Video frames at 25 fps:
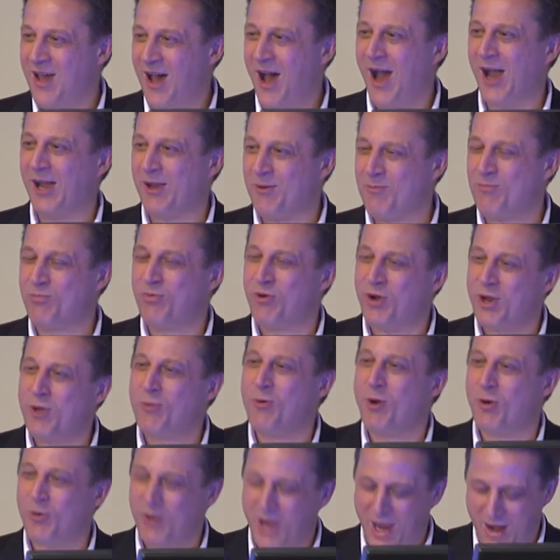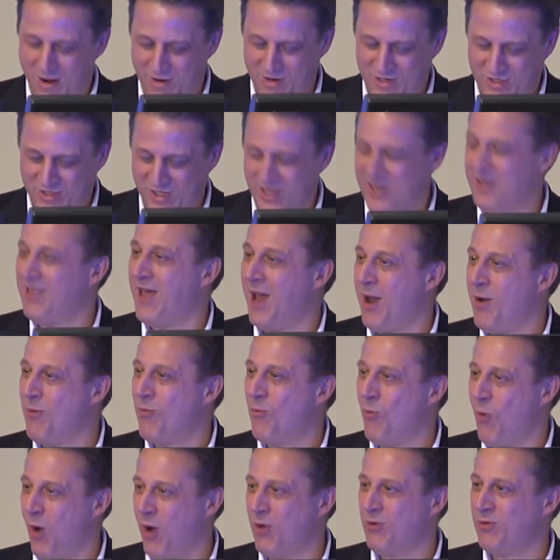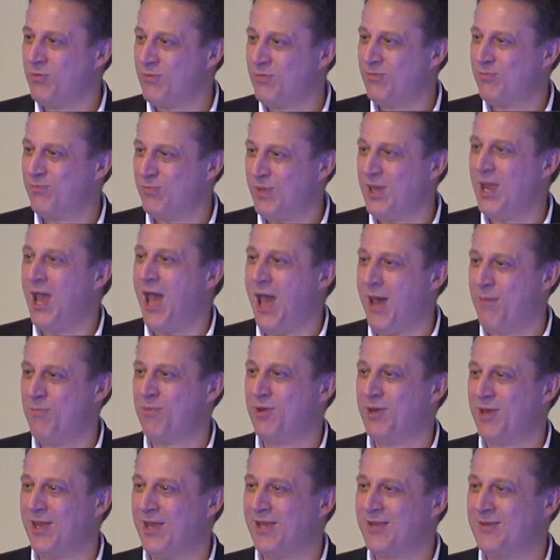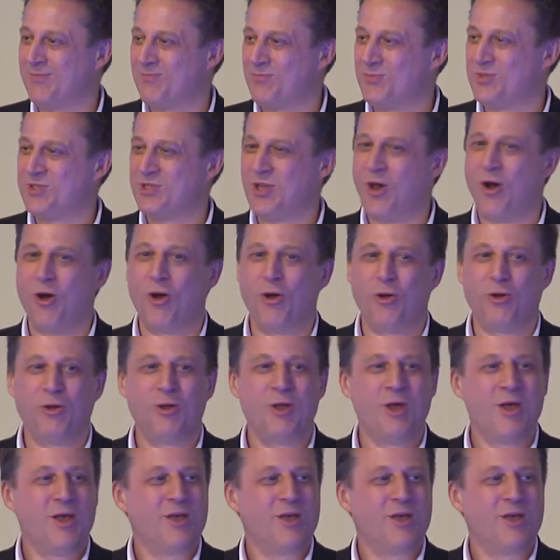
I can pretty well guarantee that won't be happening. So